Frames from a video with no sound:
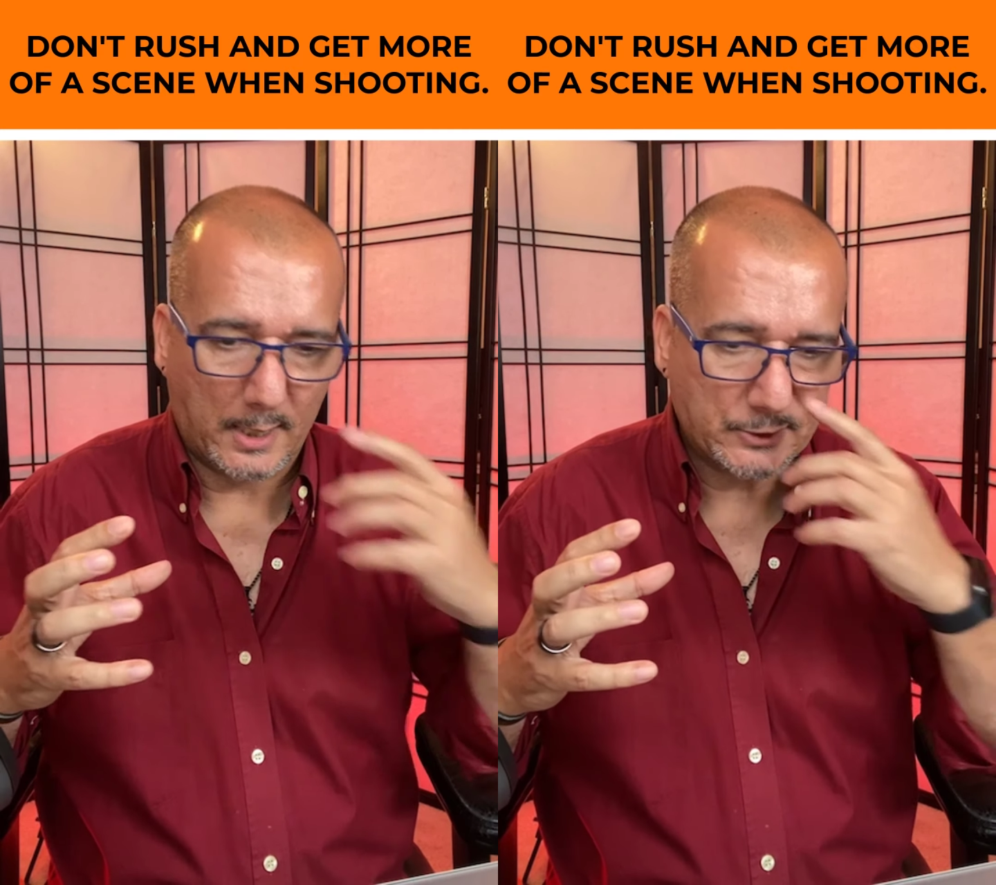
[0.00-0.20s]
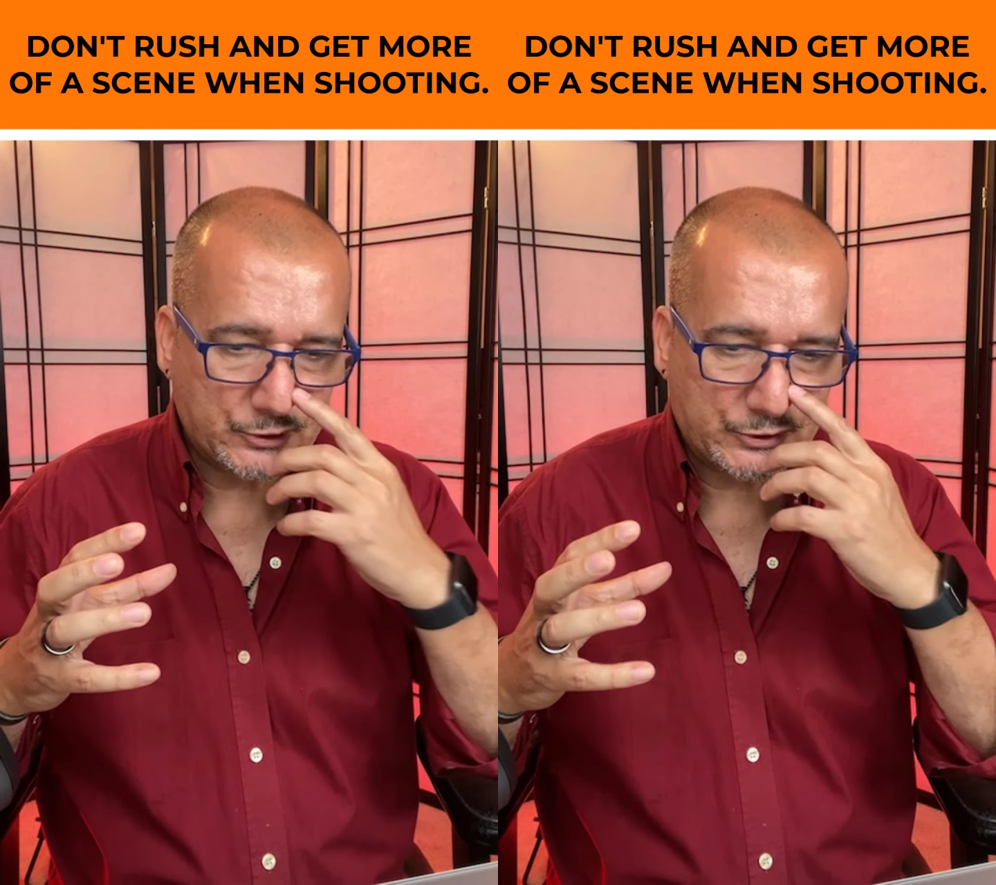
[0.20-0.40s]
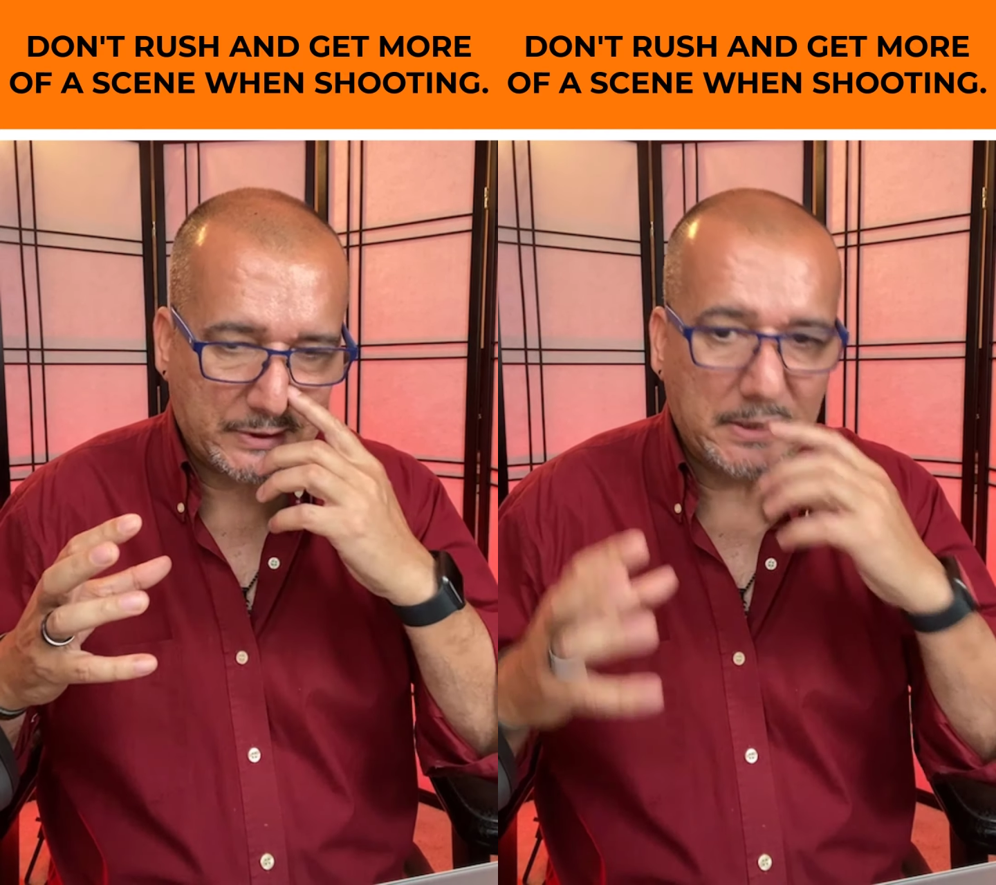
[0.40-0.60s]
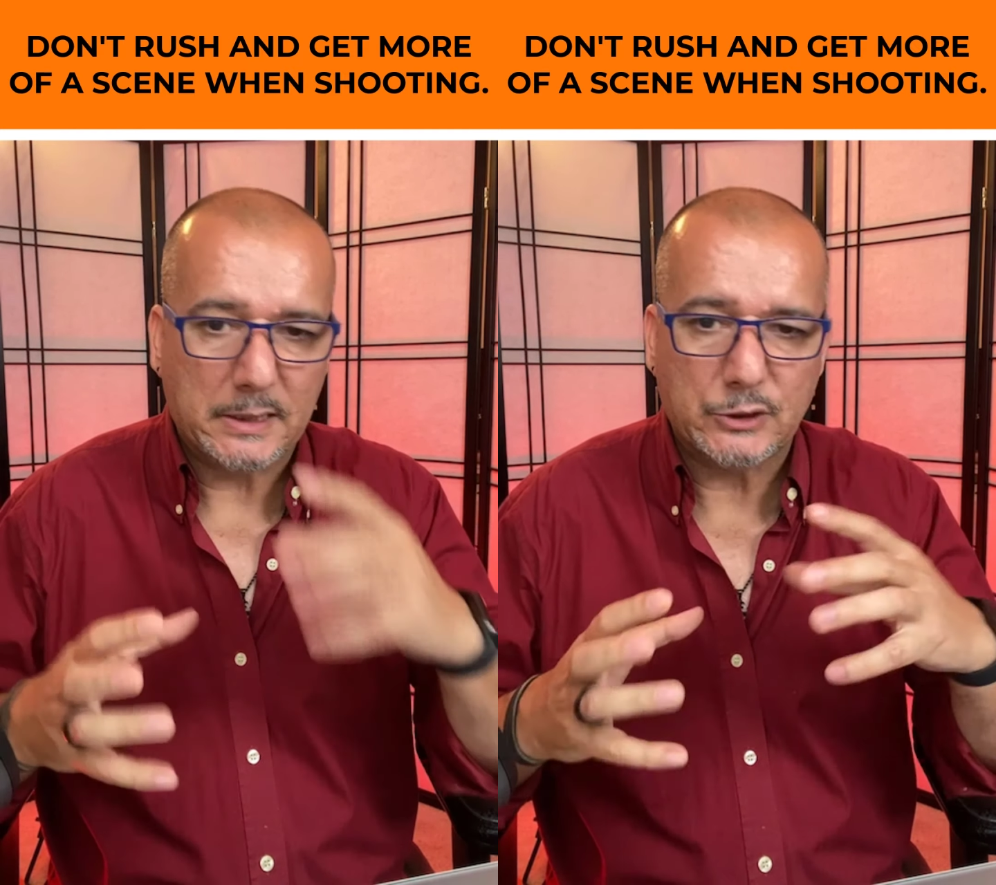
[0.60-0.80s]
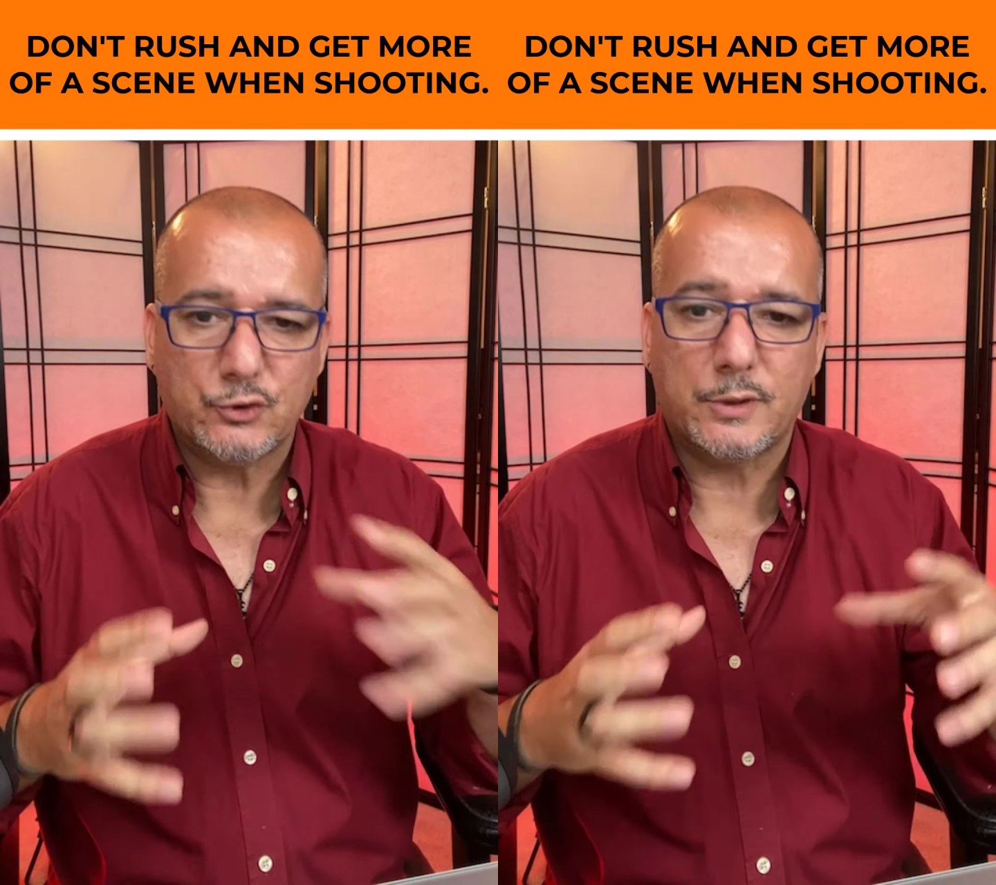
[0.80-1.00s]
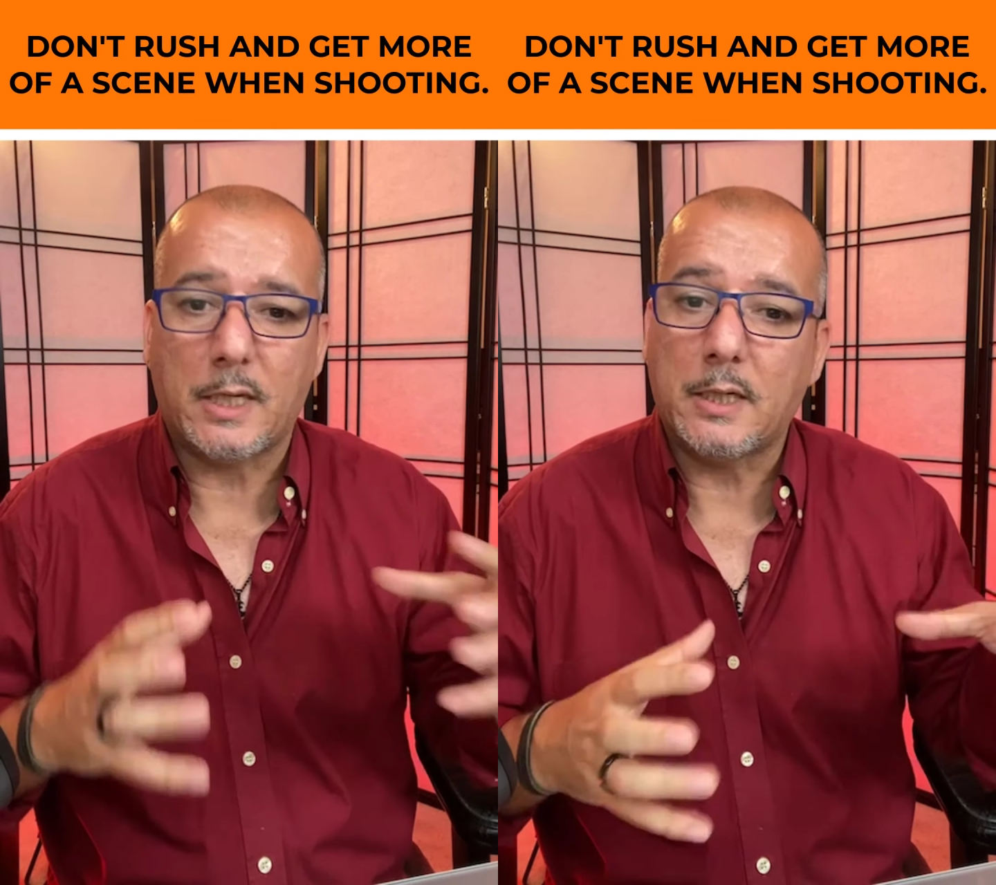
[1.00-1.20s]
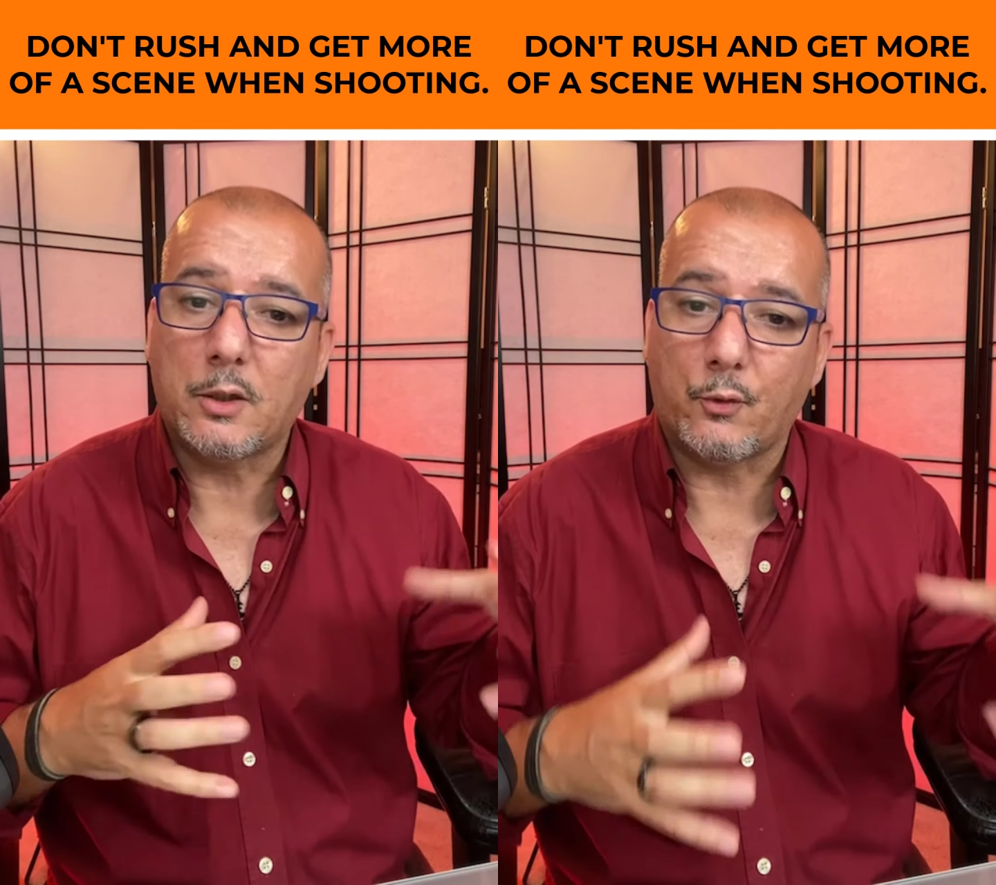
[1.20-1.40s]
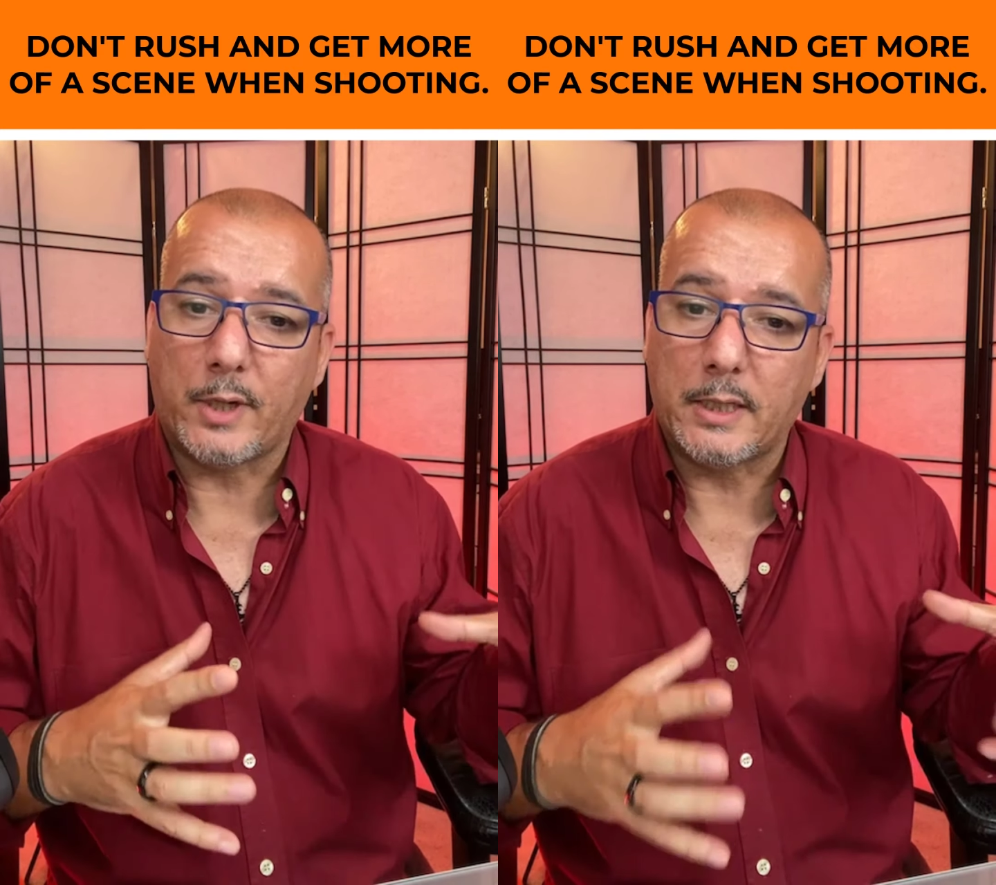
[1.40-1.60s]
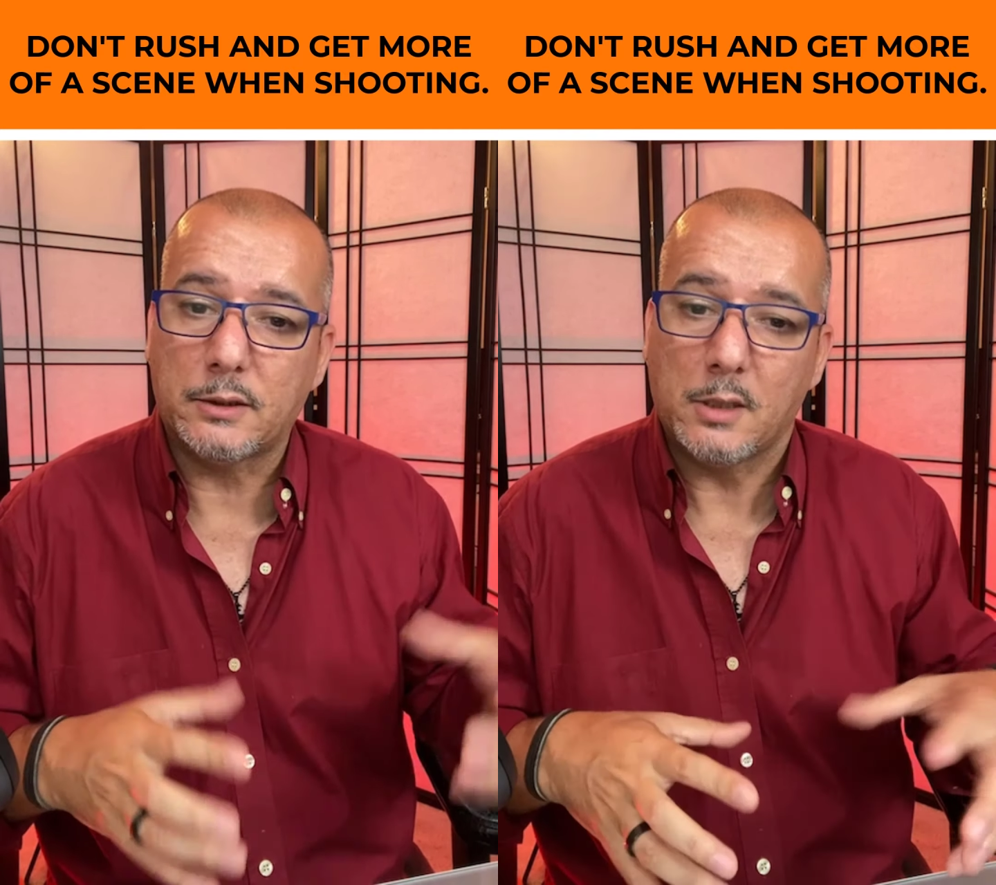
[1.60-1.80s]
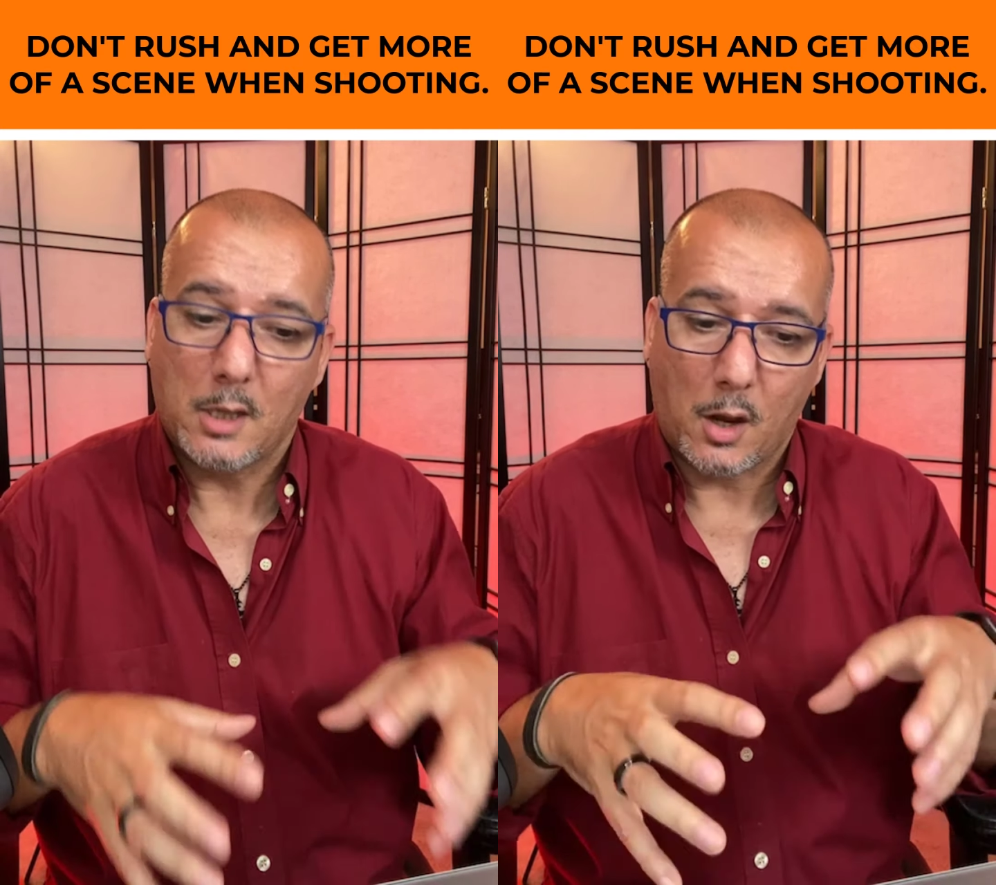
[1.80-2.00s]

scenes you can create